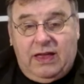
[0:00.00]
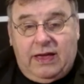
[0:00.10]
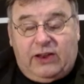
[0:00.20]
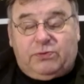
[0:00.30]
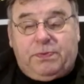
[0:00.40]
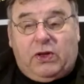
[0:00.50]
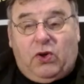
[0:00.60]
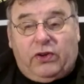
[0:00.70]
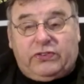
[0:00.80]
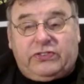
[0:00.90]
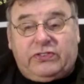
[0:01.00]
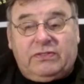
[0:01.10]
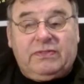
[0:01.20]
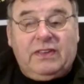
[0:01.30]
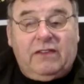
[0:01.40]
and it's because
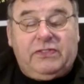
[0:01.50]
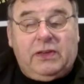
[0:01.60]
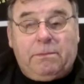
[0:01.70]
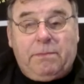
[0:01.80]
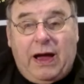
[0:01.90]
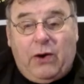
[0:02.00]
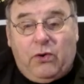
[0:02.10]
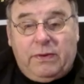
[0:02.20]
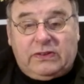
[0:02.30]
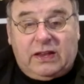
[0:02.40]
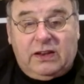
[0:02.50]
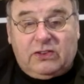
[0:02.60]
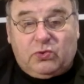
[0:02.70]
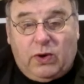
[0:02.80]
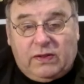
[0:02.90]
of the empowerment and
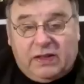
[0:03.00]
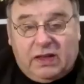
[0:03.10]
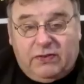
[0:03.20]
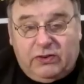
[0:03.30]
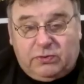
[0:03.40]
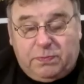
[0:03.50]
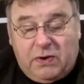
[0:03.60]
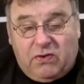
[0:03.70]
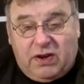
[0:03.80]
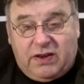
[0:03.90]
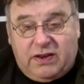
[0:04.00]
indwelling of his spirit.